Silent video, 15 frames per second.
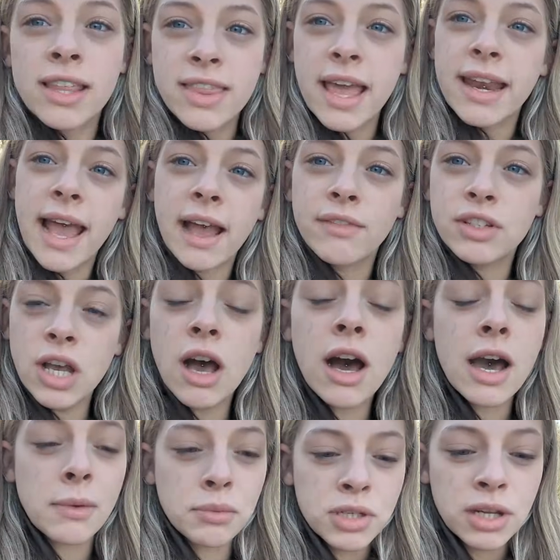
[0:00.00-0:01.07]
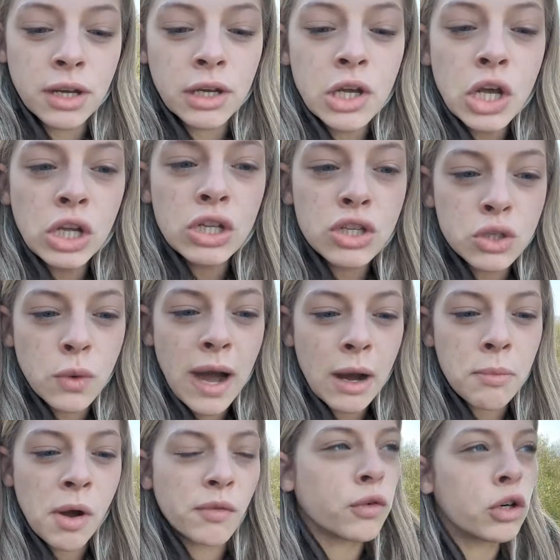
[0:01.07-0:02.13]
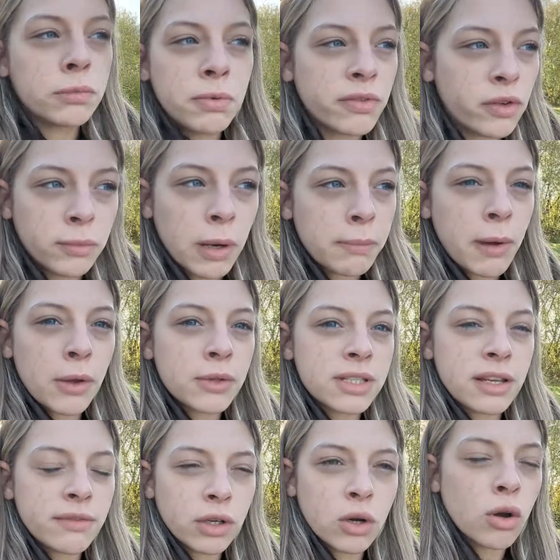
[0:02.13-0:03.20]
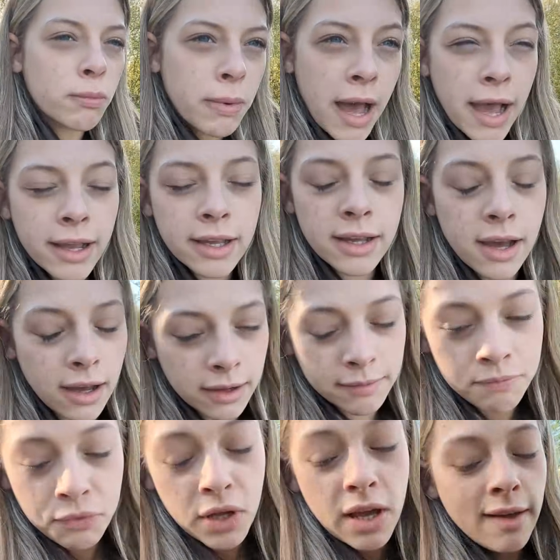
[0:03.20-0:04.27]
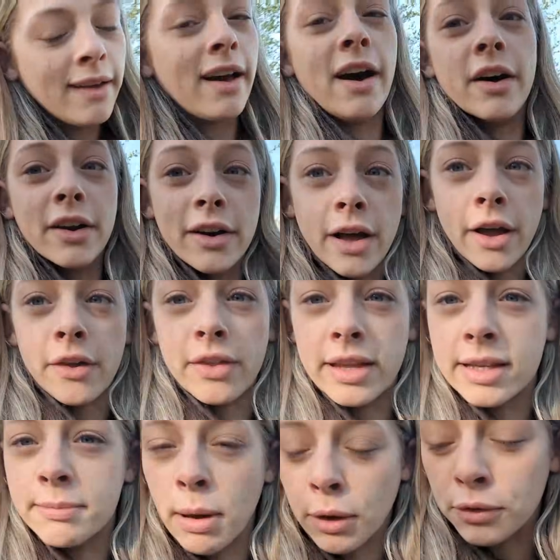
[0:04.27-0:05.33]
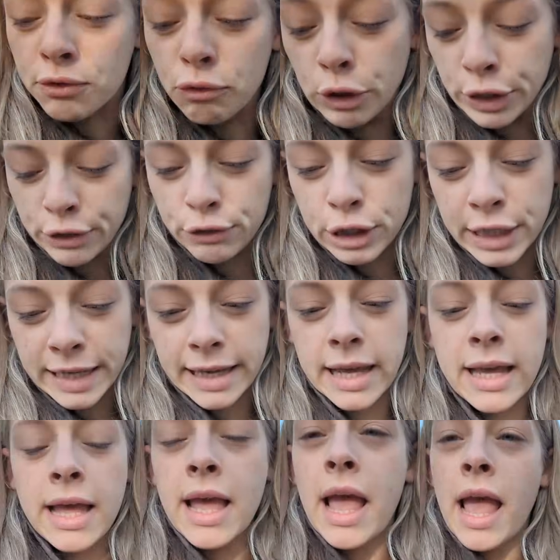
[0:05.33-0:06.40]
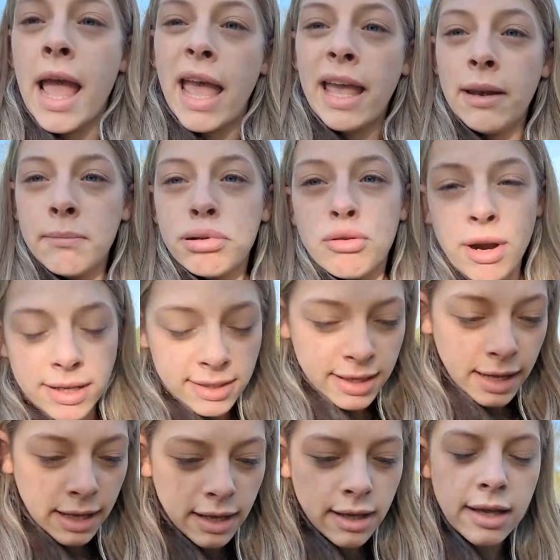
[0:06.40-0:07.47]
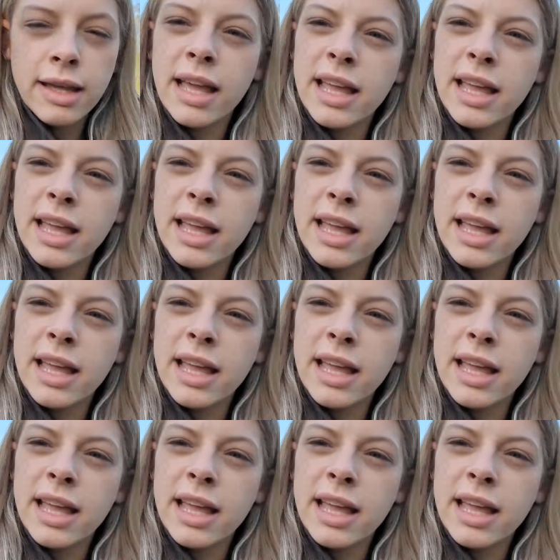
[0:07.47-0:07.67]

then have time to sort out my rod before my boat's even got back. I don't know, this boat's really impressing.